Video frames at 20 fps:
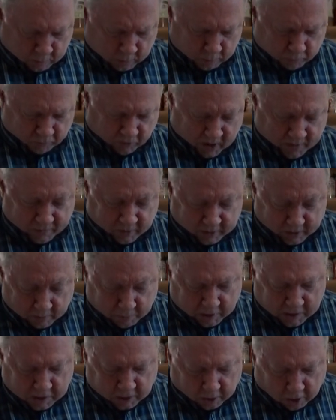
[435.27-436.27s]
5 to 10
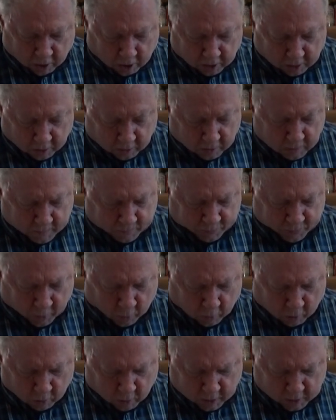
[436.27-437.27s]
minutes longer,
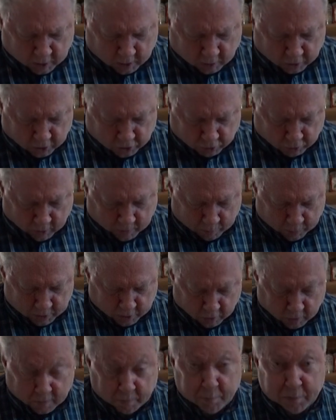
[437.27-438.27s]
or until the shrimp
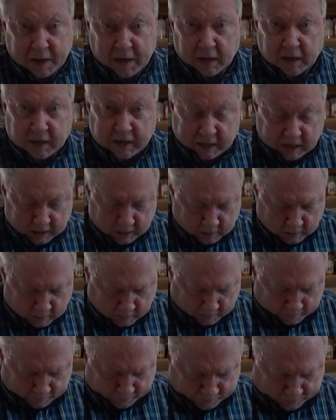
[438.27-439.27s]
turn pink,
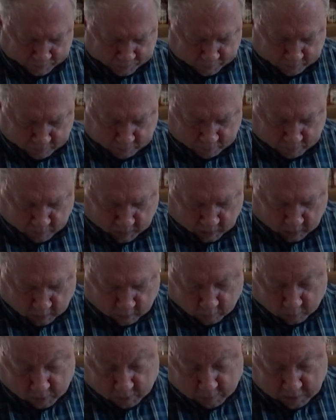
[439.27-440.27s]

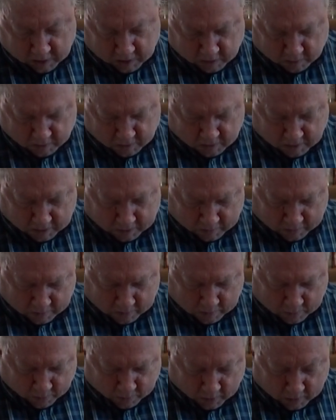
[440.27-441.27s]
which means they're done,
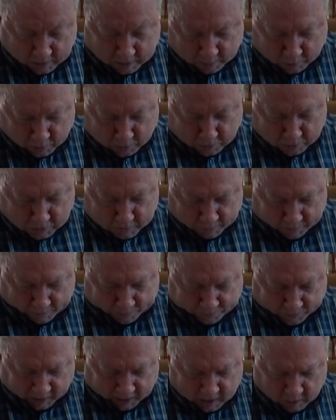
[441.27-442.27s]
I suppose.
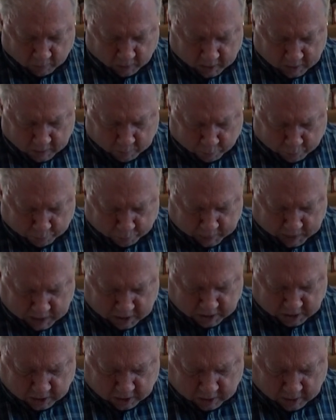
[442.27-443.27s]
Anyway, then
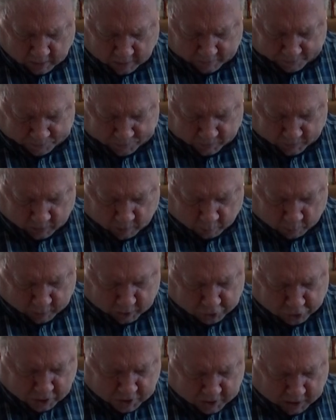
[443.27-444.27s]
place
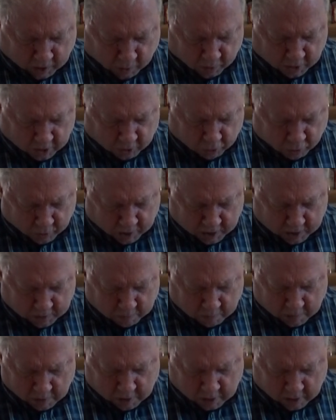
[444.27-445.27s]
your sour cream